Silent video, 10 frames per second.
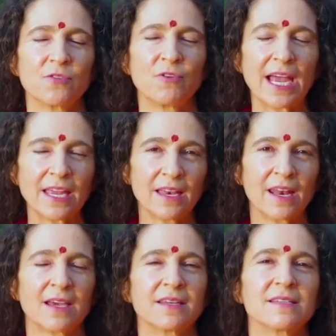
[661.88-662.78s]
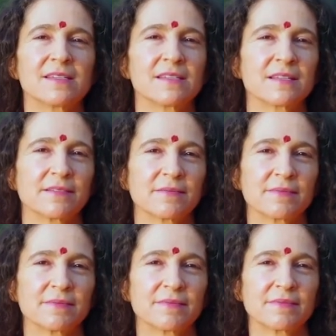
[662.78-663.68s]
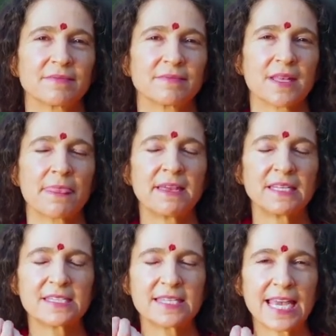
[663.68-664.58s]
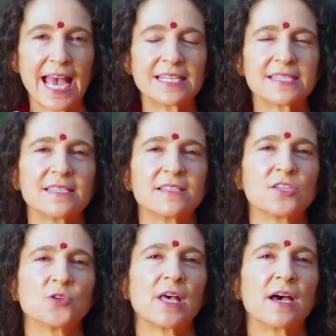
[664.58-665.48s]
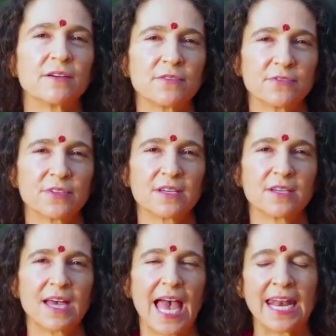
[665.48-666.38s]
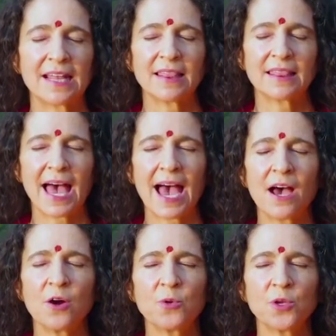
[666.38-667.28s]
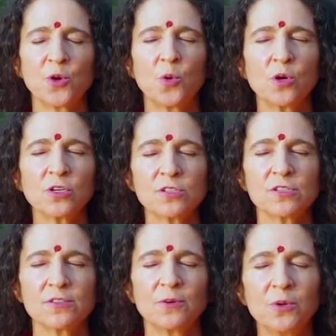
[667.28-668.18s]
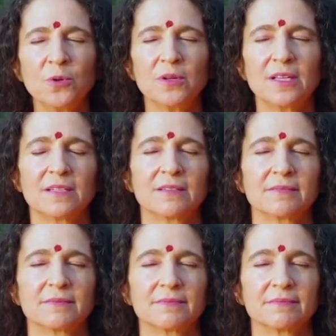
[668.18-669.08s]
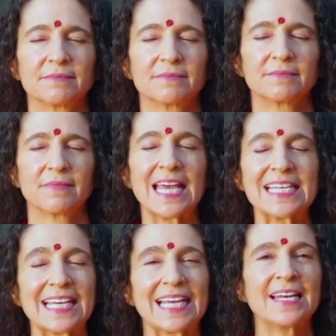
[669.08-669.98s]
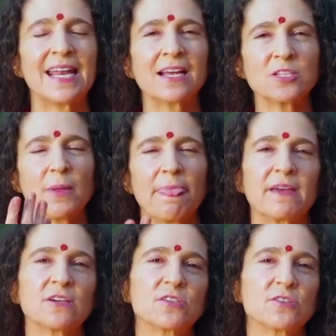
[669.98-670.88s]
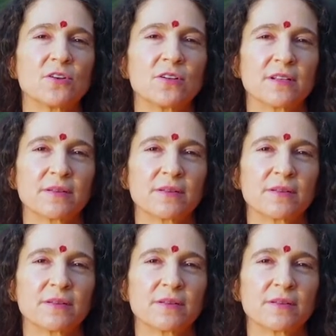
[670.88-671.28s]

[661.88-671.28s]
recognize that it's the essence you love and allow your soul to connect with their soul.